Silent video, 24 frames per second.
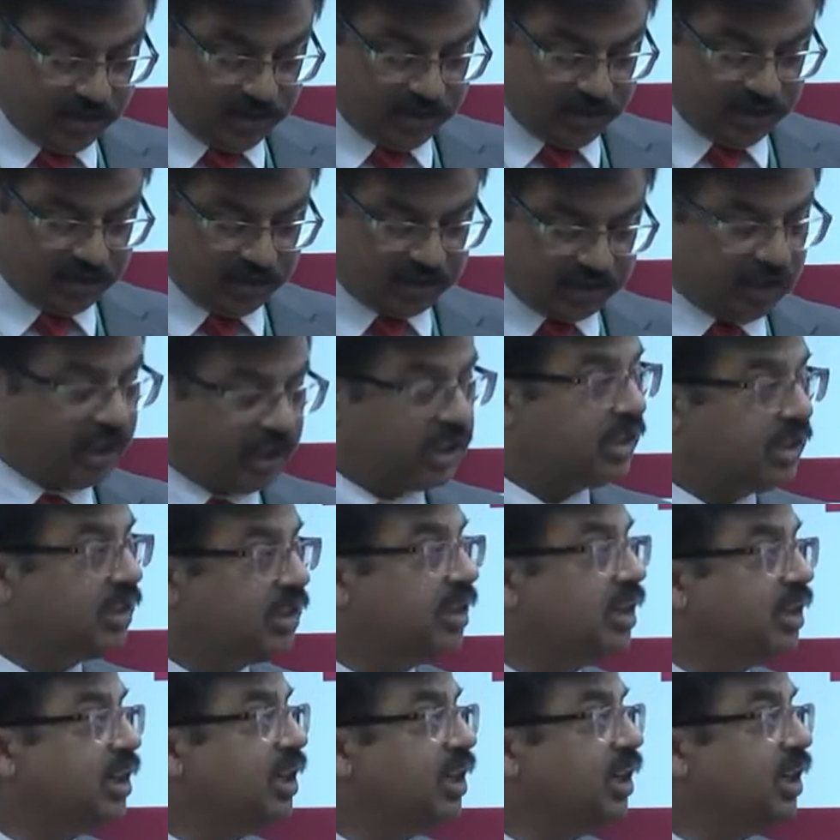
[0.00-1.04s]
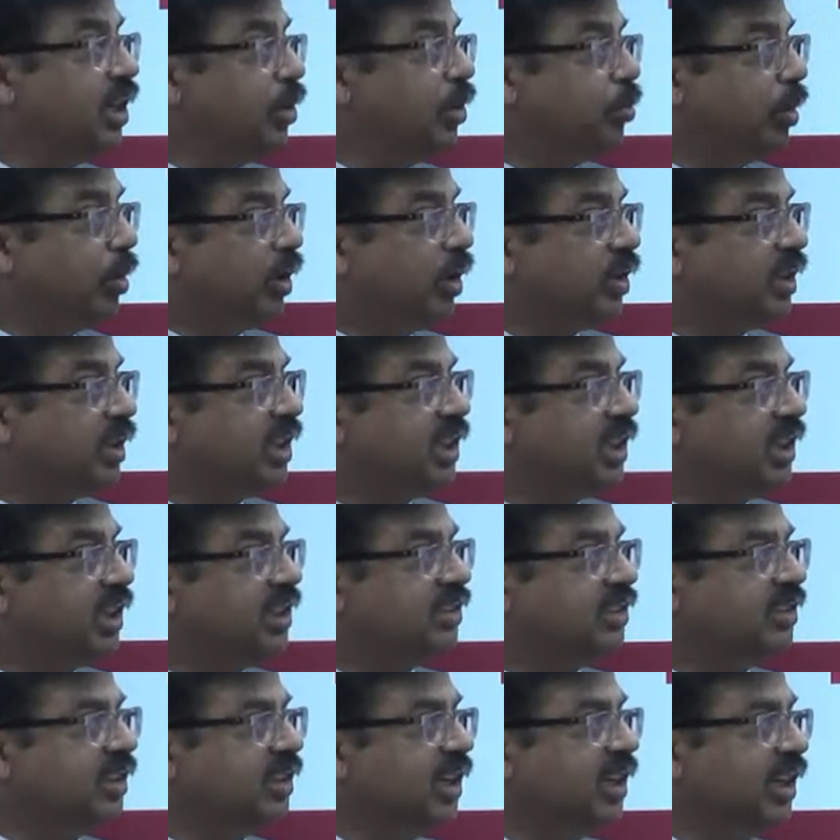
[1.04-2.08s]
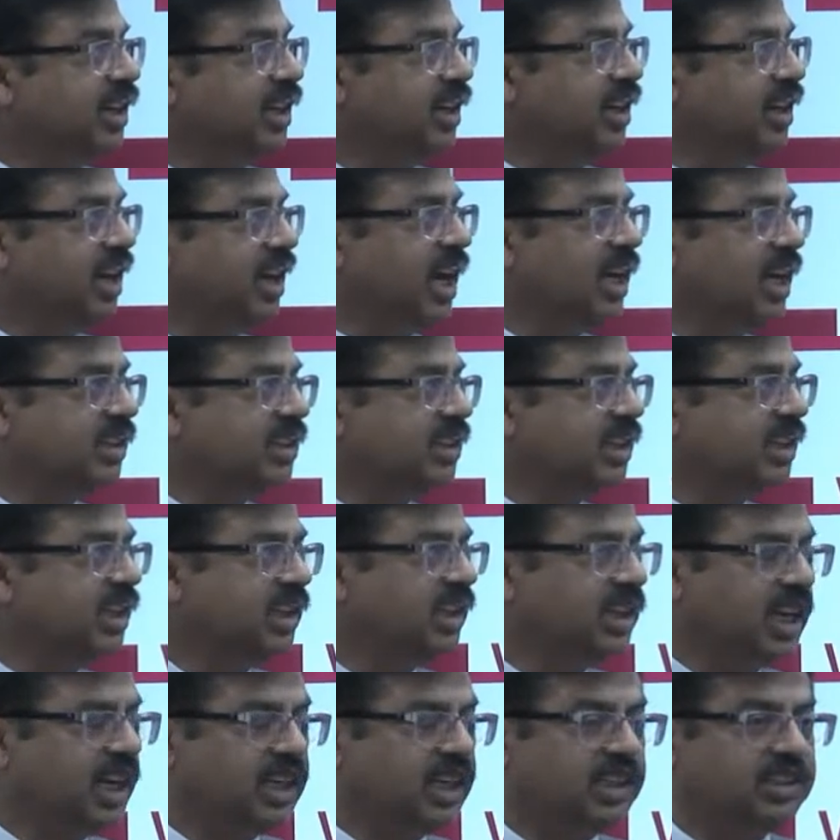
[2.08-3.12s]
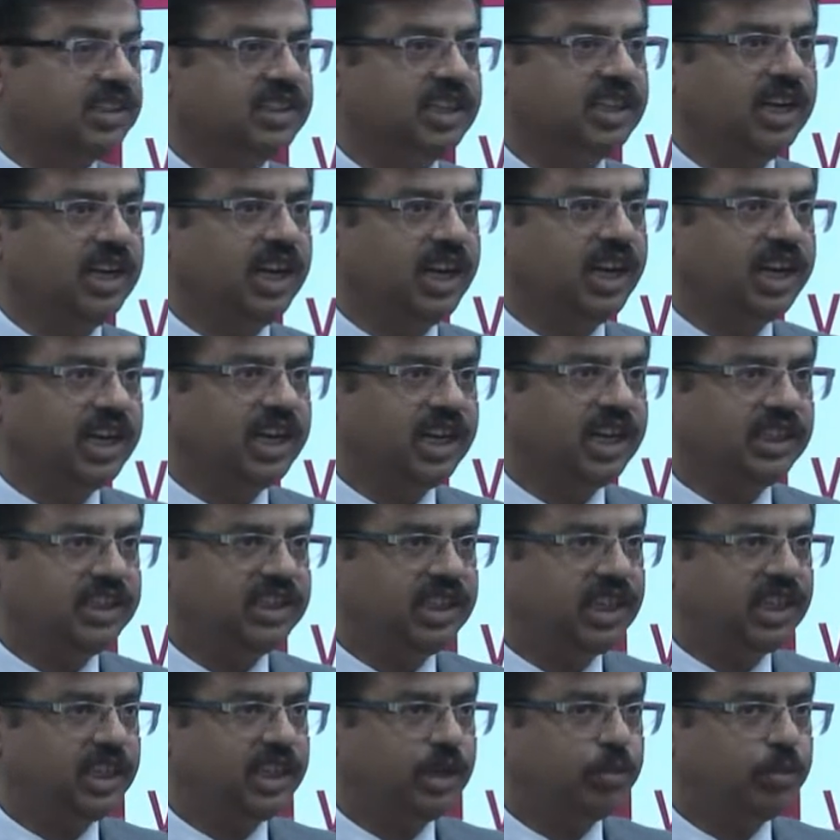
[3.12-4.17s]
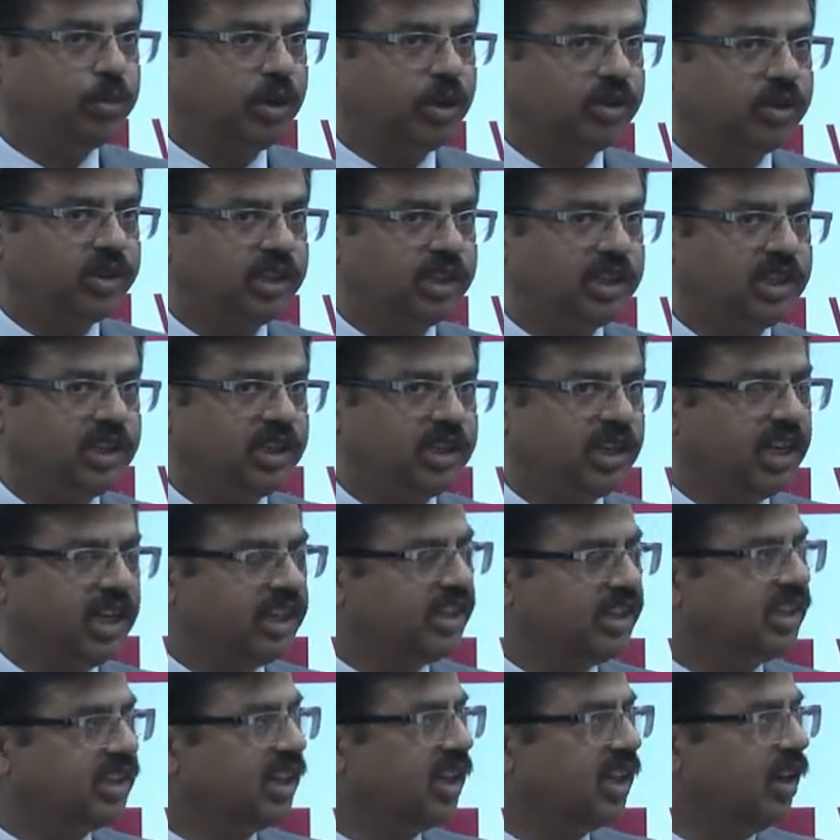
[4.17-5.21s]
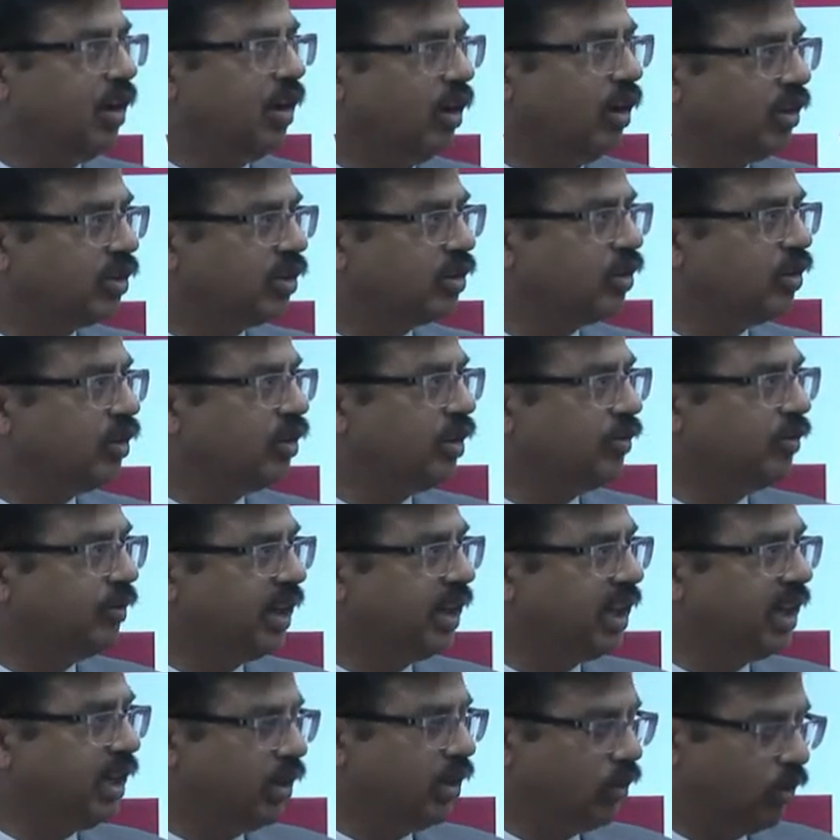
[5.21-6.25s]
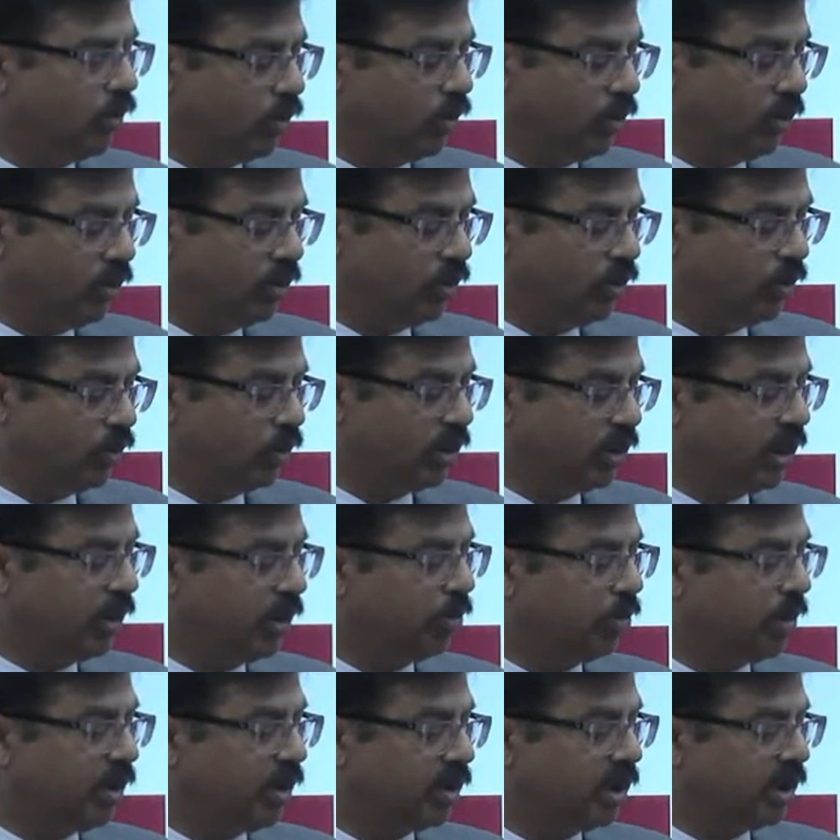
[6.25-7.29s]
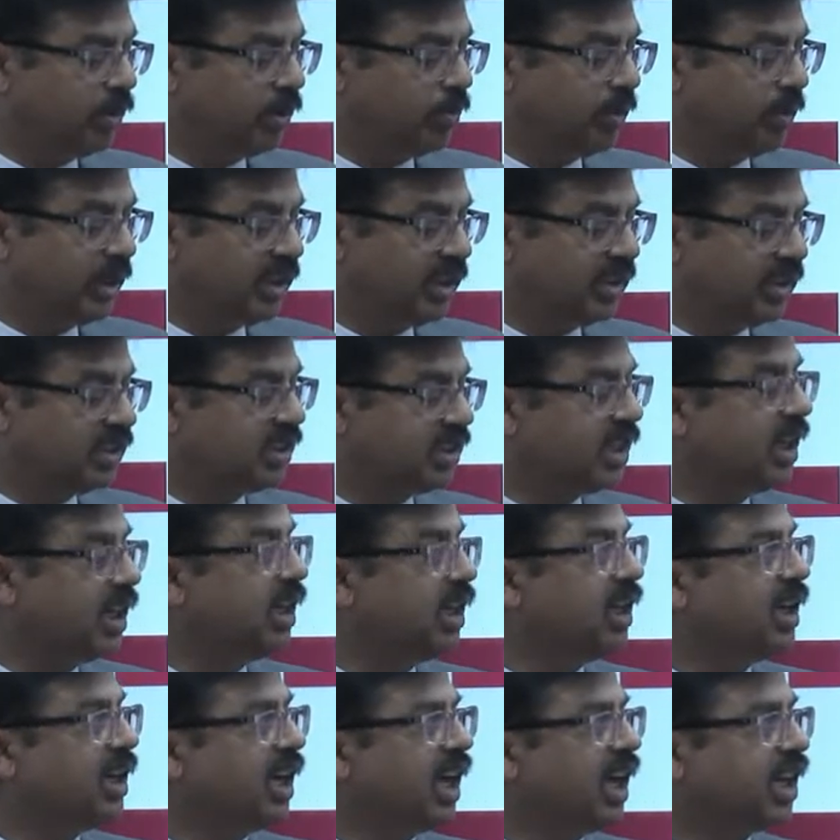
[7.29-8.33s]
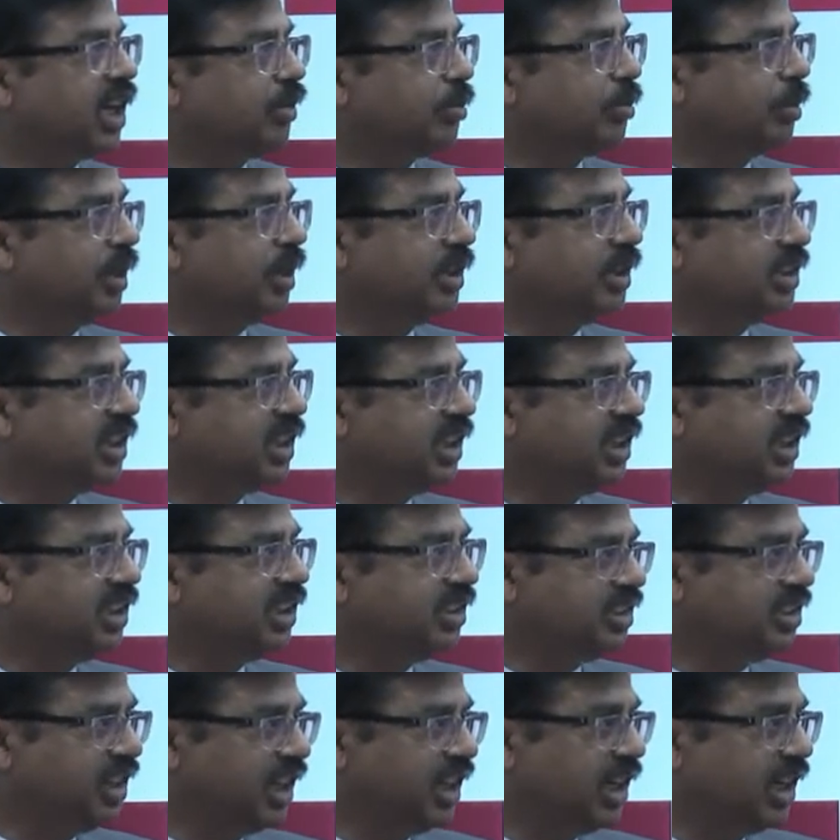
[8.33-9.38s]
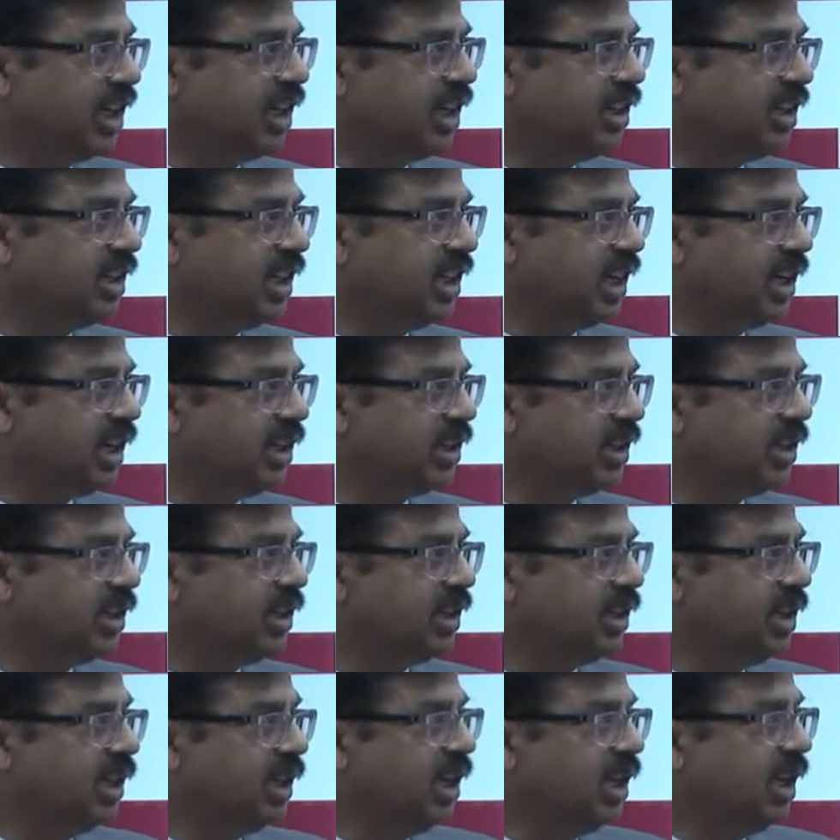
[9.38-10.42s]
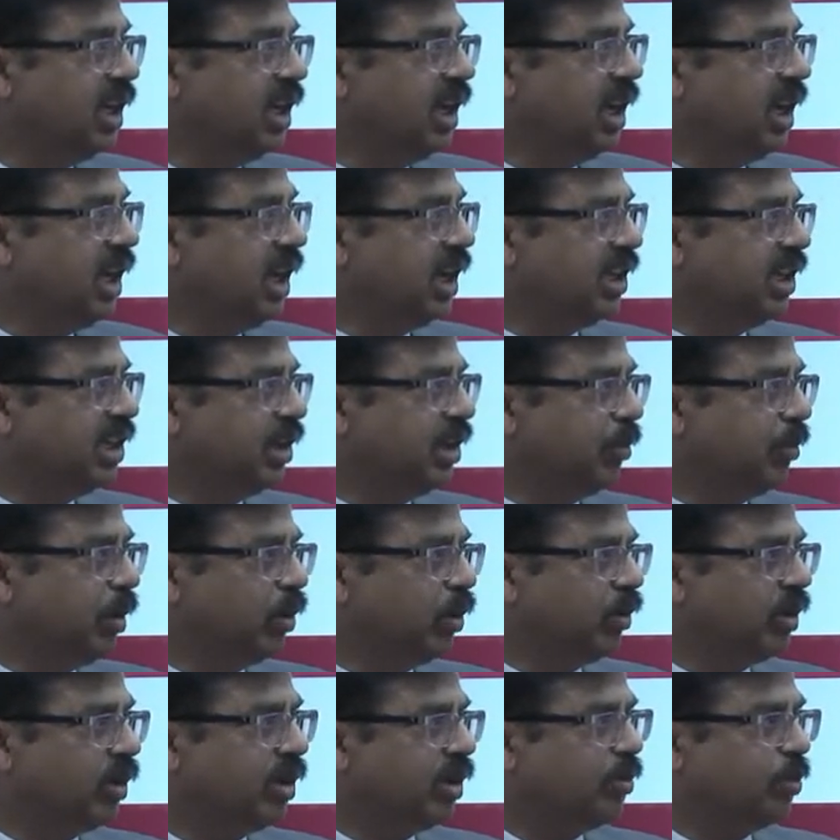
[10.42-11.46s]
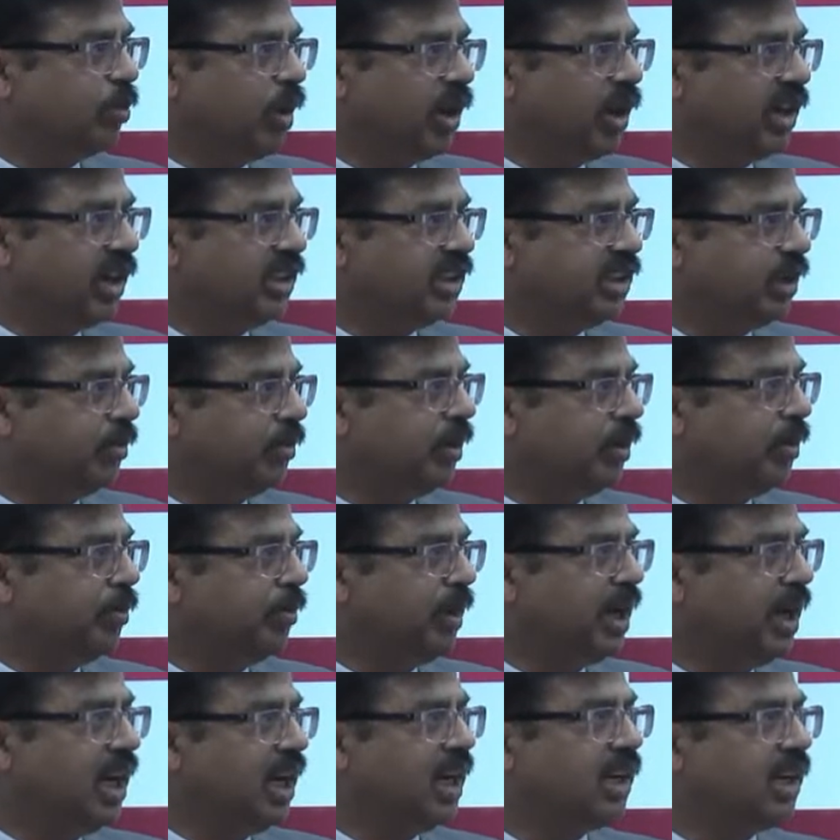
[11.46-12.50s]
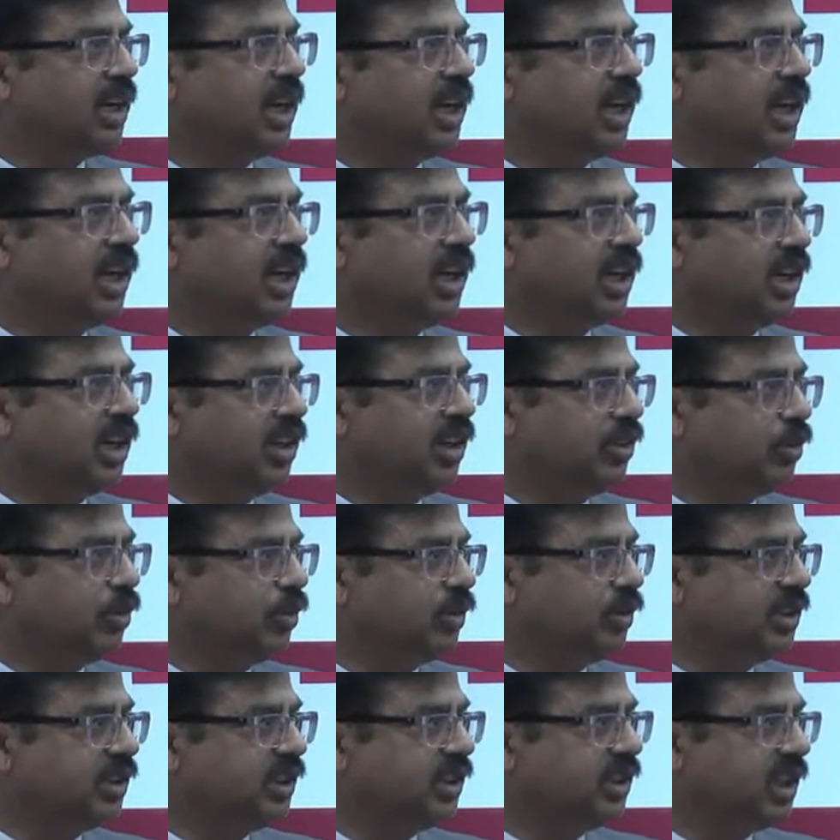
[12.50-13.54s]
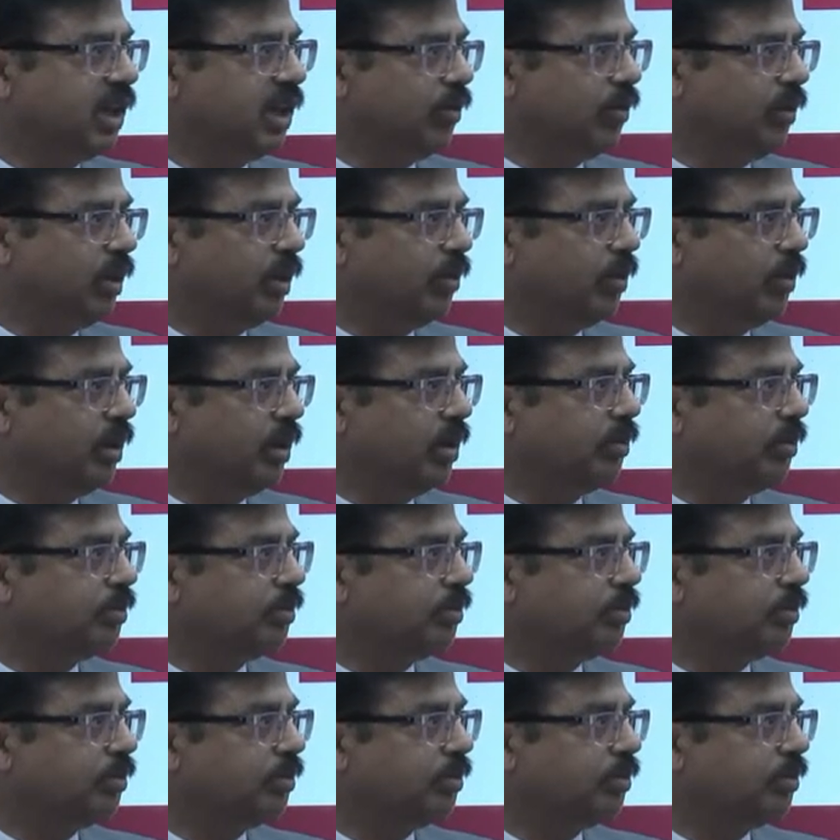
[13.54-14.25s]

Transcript: the third deposit is in Riasi, that is the lead and zinc deposit. It is a, also a very old known deposit, but still exploration is needed there. It's about 0.7 million ton resources available.